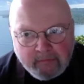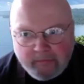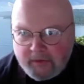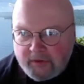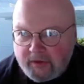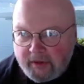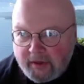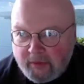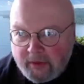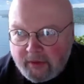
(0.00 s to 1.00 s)
This thing
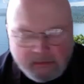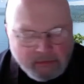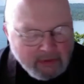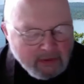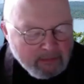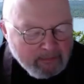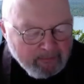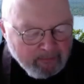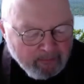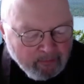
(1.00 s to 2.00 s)
I want to bring up,
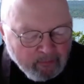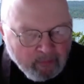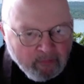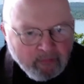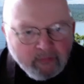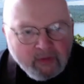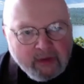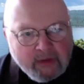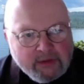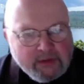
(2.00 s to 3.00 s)

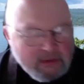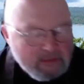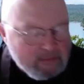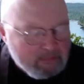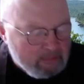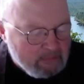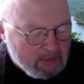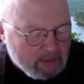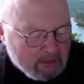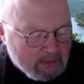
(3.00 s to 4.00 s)
it is,
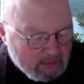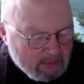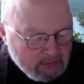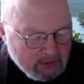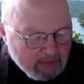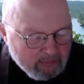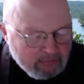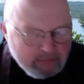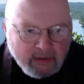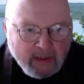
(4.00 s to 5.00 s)
which
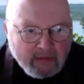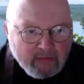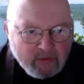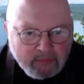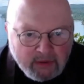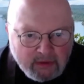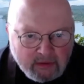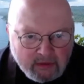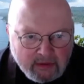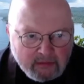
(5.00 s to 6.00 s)
I've
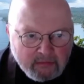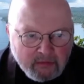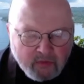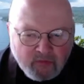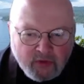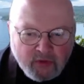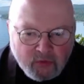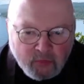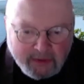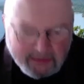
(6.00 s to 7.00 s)
repeatedly in
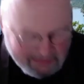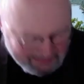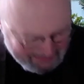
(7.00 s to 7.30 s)
various ways,